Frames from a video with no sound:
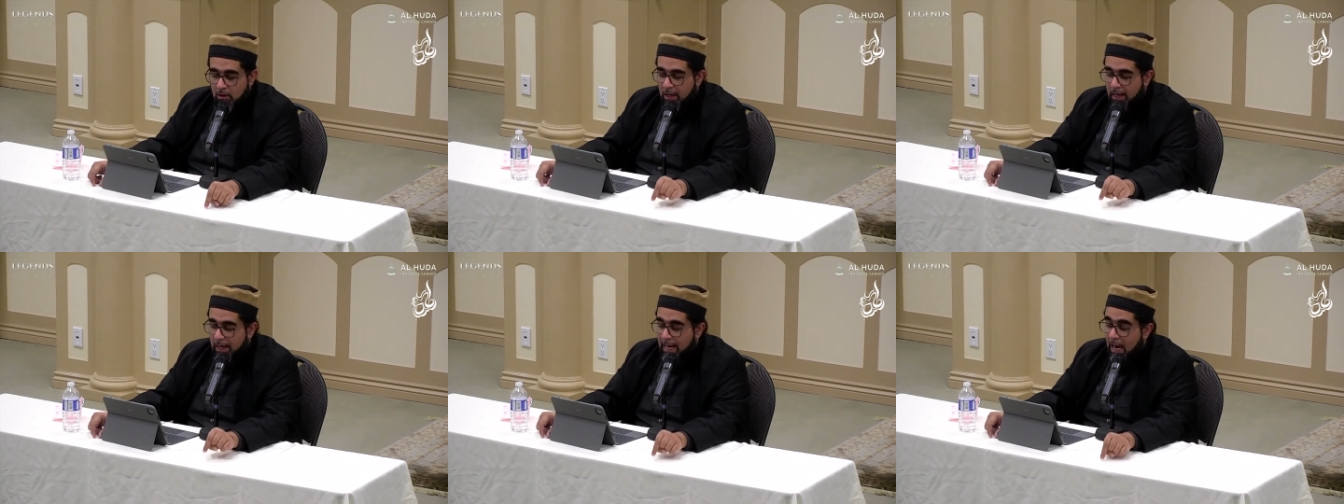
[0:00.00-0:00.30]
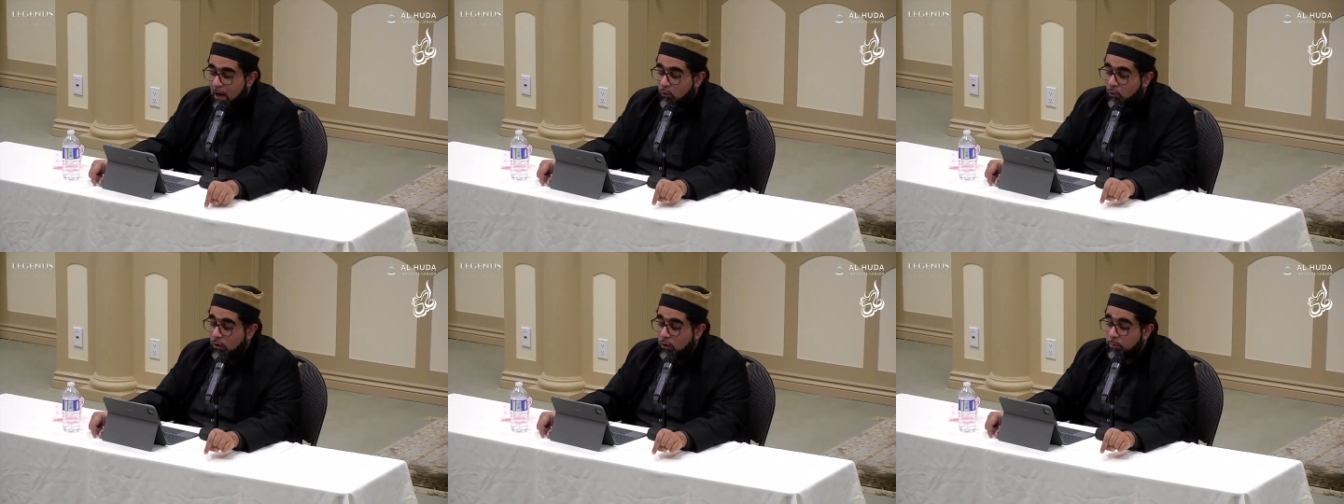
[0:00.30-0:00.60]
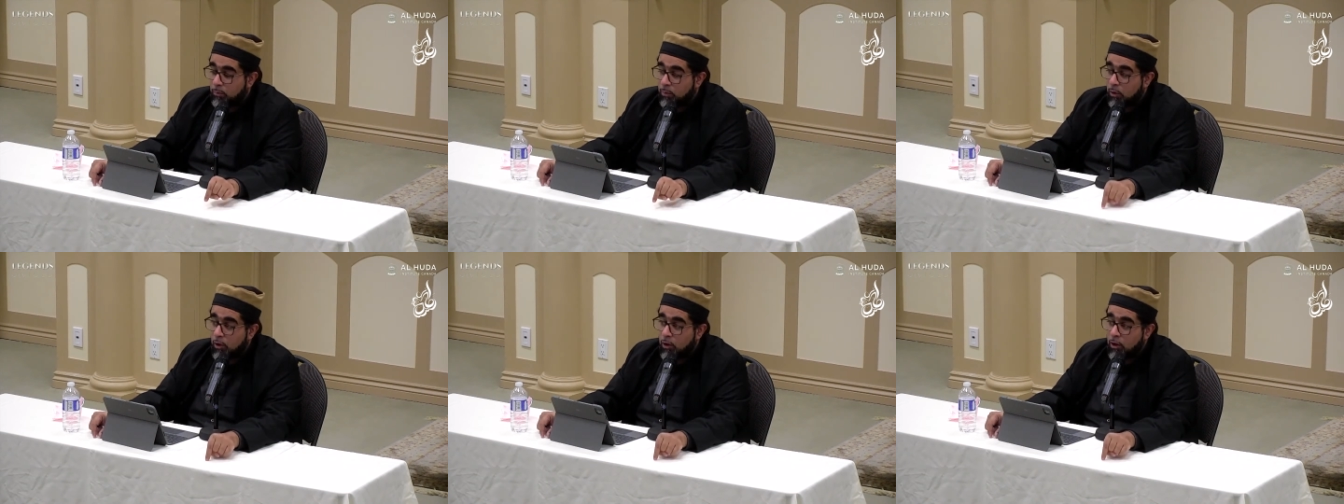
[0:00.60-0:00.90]
and I will
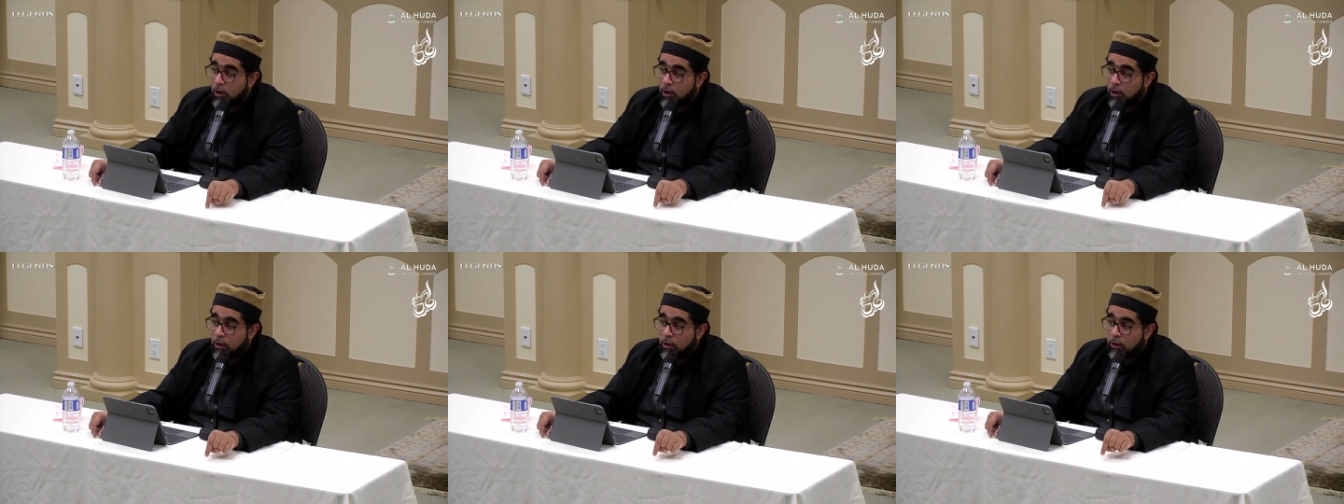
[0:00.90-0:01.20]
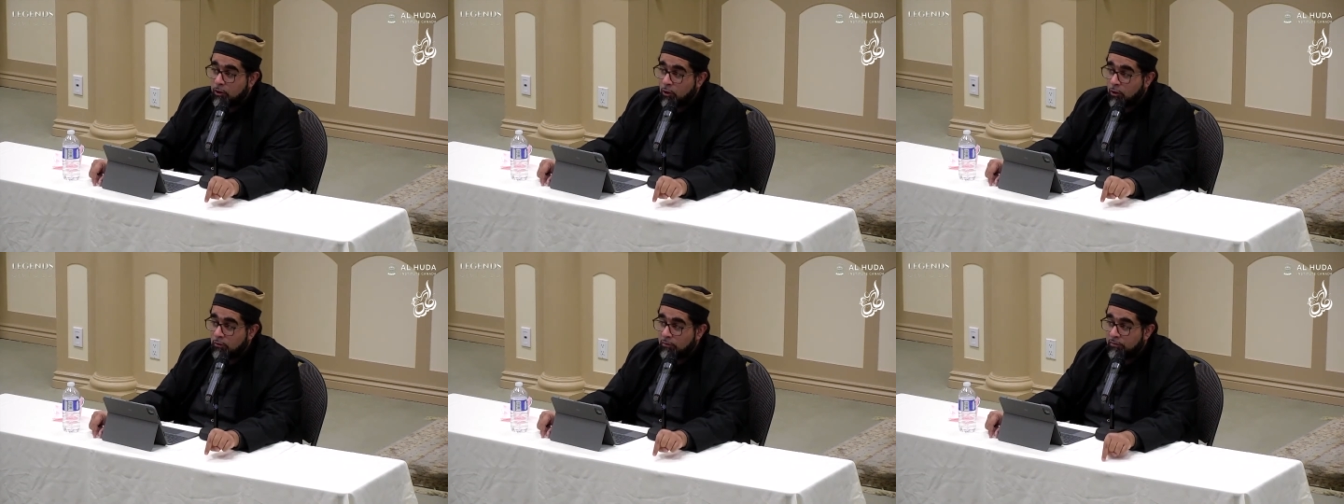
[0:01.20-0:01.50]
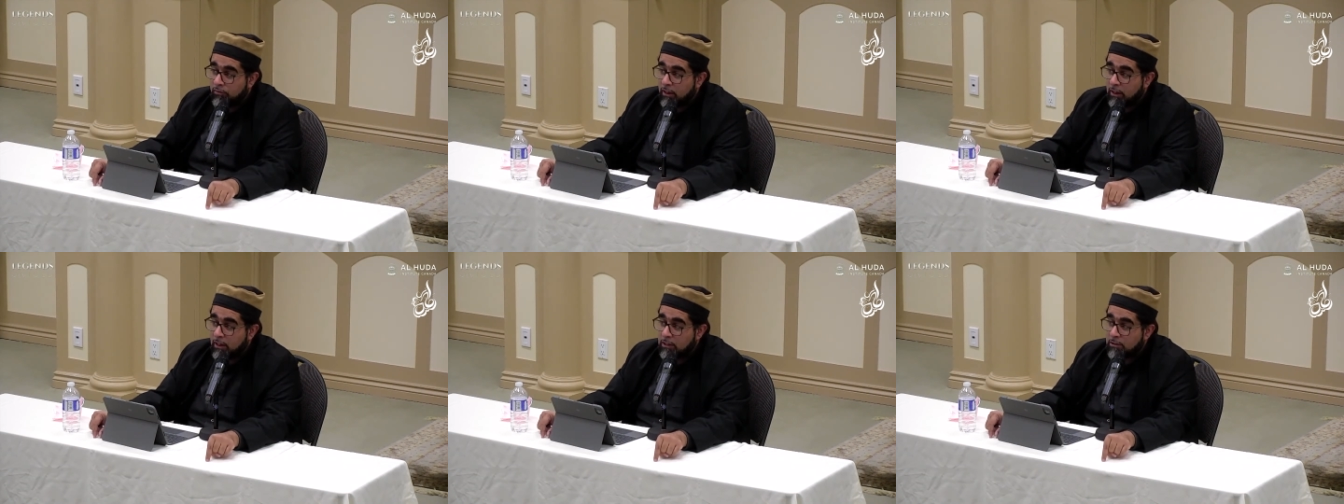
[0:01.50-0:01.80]
burn your
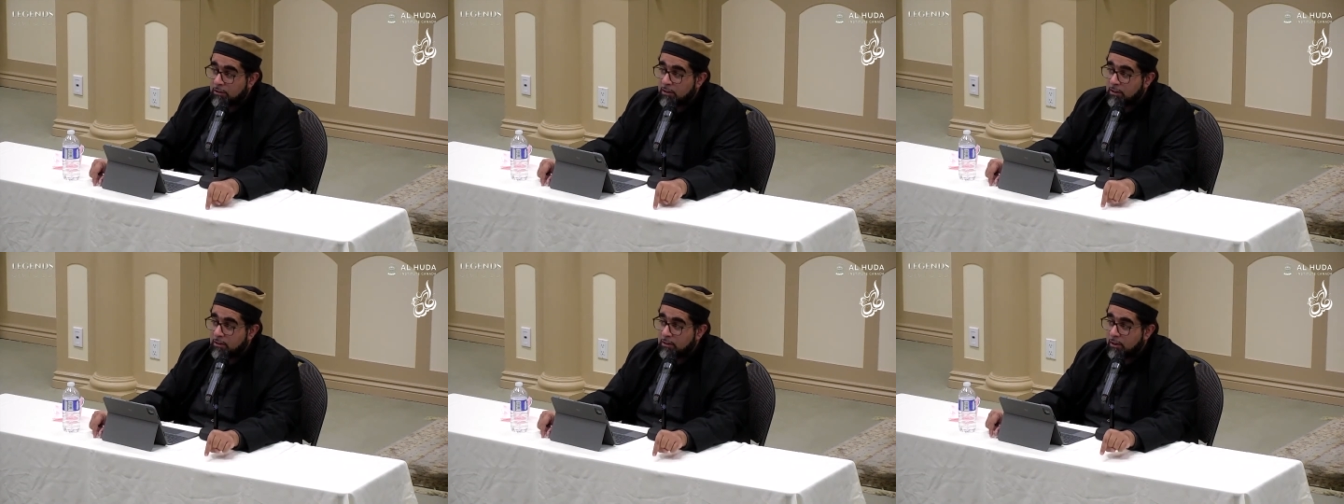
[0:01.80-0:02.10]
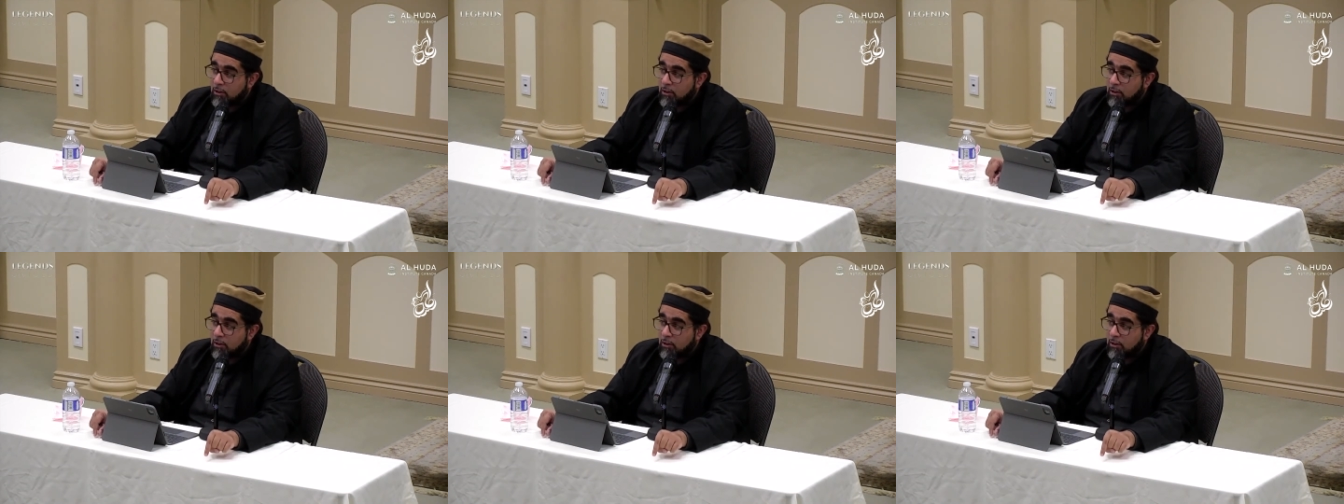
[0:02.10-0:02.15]
villages